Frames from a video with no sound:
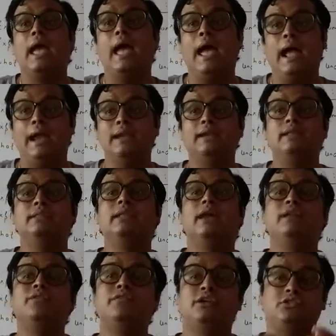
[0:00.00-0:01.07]
and the
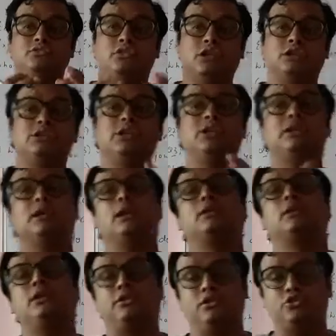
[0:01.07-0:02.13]
infrastructure in our
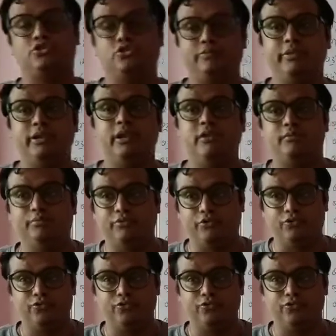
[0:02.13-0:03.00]
country should be improved.